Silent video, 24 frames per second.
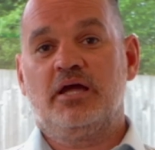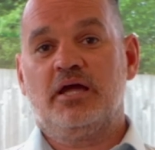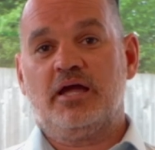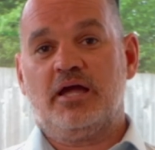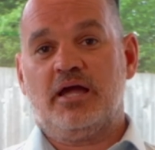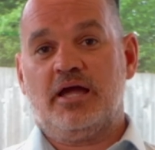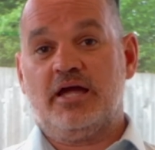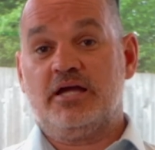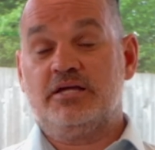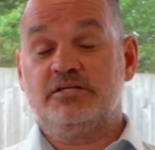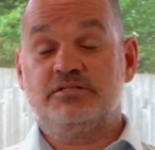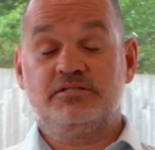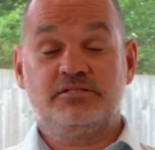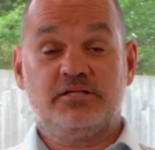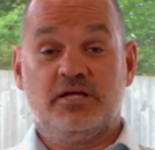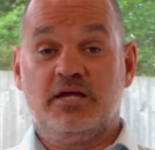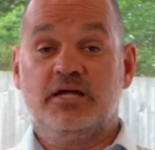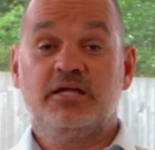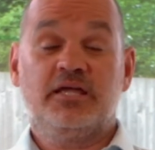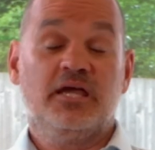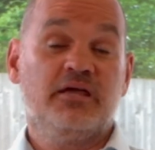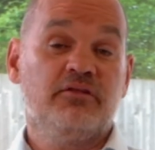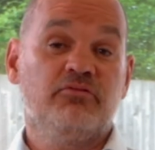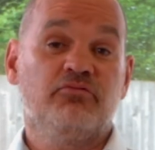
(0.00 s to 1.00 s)
has
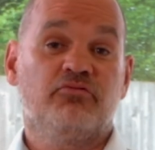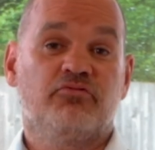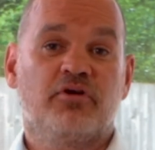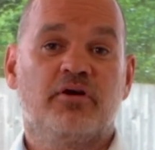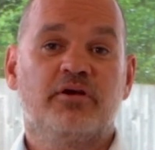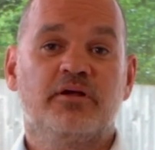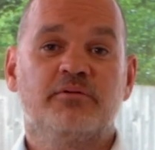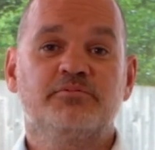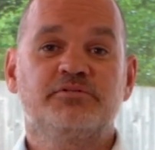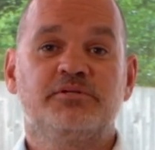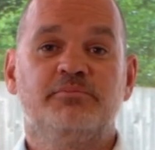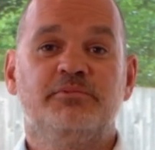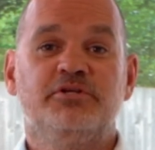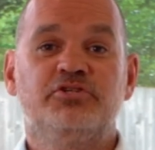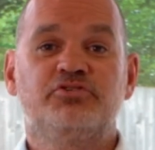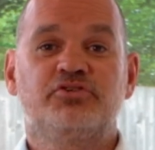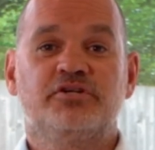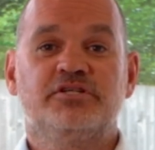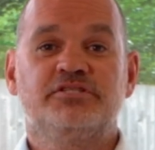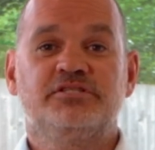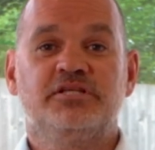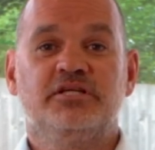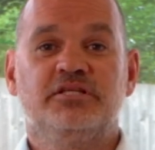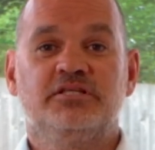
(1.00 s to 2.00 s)
again thrown up some
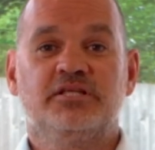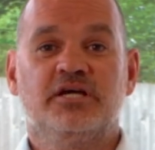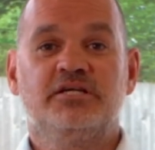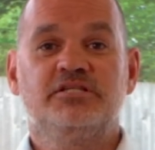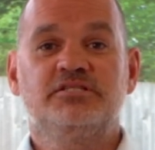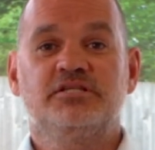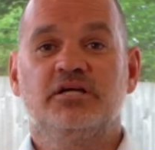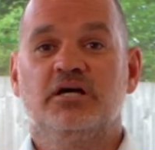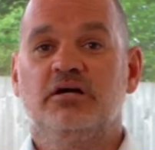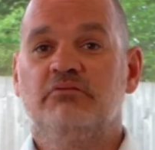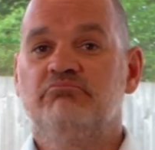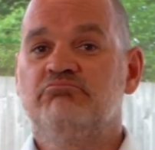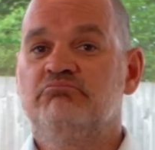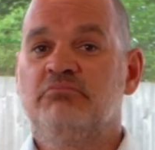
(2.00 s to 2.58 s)
interesting data.